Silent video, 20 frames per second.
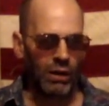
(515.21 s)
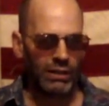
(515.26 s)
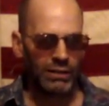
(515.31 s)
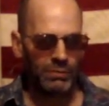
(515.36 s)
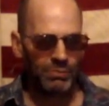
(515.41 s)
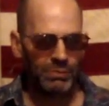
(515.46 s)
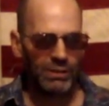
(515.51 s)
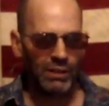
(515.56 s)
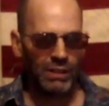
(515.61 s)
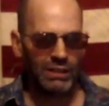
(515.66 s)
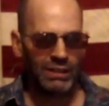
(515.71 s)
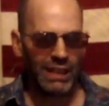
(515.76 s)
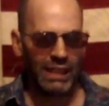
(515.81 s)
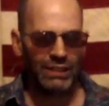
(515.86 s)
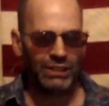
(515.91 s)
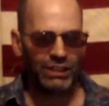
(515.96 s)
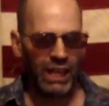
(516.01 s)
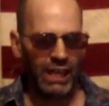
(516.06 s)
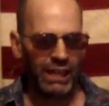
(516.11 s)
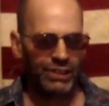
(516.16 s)
It's because they
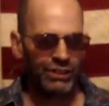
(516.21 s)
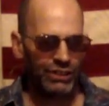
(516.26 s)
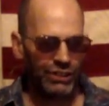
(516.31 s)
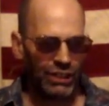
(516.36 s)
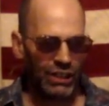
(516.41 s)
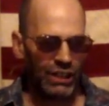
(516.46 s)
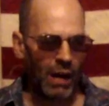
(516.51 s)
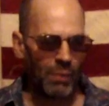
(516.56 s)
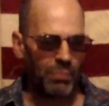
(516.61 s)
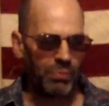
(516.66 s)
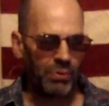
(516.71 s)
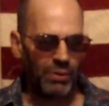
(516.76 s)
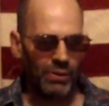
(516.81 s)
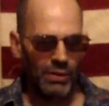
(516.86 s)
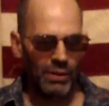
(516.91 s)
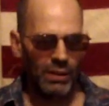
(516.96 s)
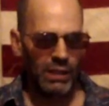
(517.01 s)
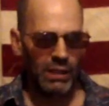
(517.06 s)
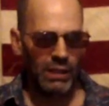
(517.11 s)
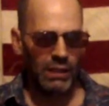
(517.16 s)
changed it up
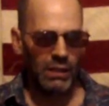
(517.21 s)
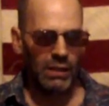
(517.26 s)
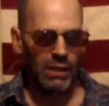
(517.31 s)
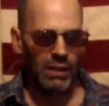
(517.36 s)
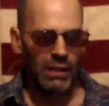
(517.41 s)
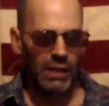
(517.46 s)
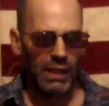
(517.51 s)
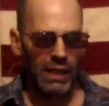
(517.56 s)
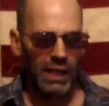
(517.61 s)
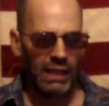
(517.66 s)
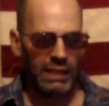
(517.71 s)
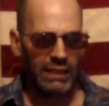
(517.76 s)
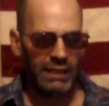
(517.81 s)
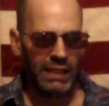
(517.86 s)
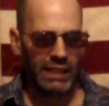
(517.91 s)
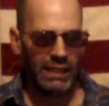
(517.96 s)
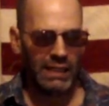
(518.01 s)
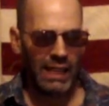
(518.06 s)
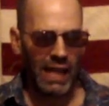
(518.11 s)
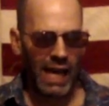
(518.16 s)
and
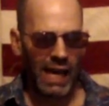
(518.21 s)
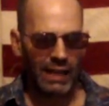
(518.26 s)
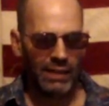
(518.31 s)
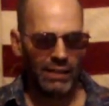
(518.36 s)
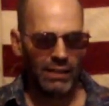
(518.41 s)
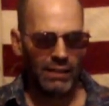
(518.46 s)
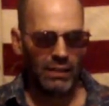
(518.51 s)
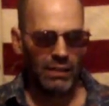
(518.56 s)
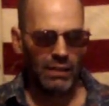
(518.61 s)
did that.